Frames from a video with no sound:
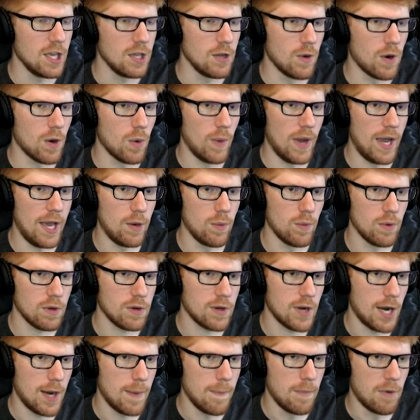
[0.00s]
You are wet and
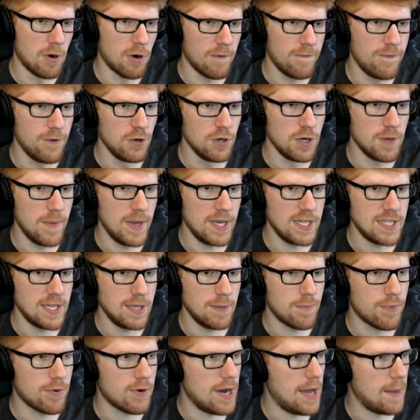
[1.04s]
require more food to
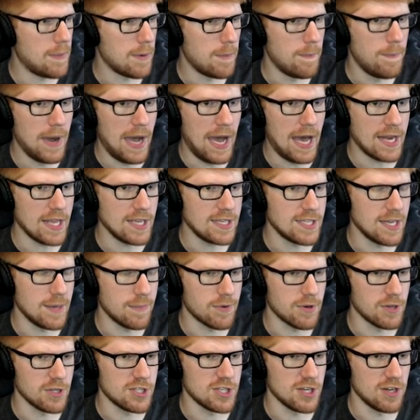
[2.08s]
maintain proper body
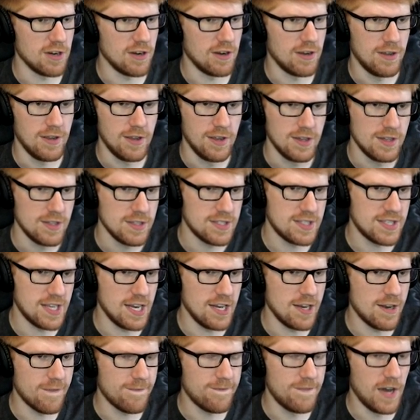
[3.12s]
temperature. Stay
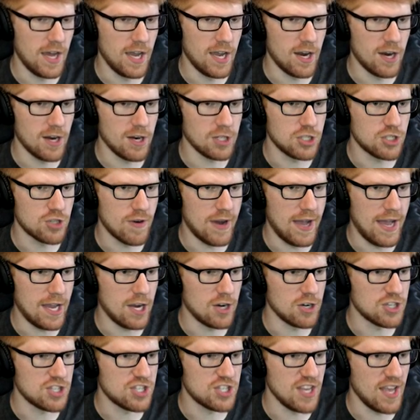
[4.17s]
near fire to dry
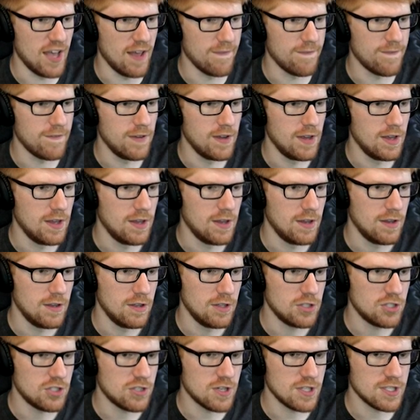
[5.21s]
yourself.
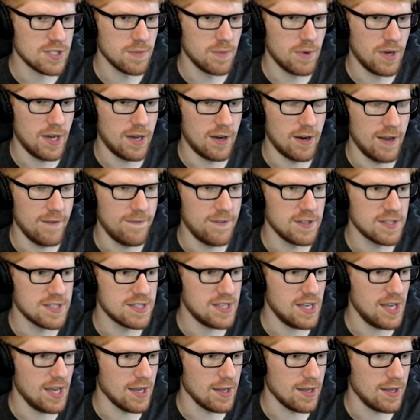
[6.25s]
Let's drink some water. I feel
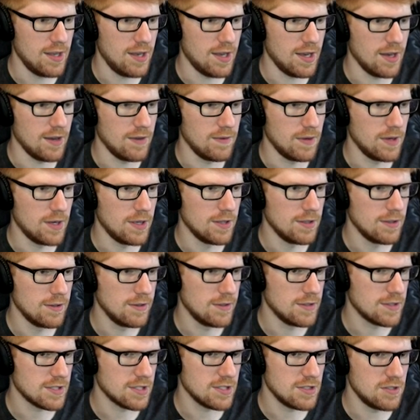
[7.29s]
sick. Yeah, well,
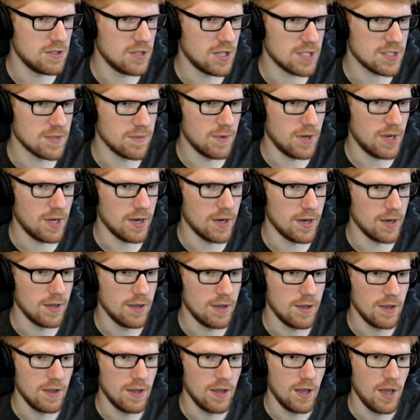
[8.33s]
it's because you drink some water.
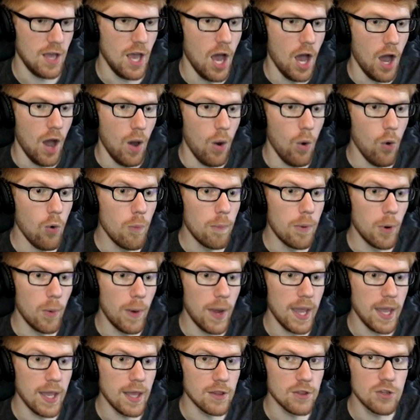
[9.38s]
Oh, but
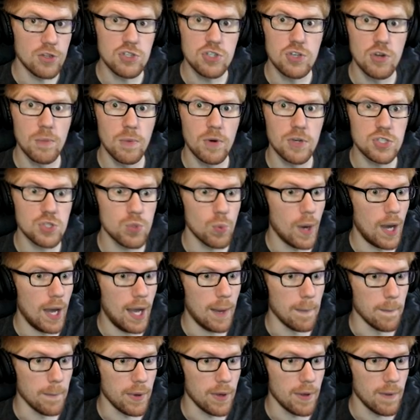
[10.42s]
wait, there's no more
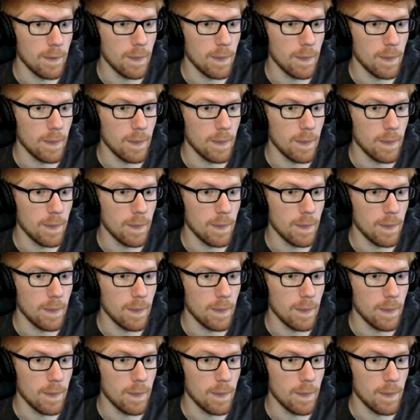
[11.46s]
swamp.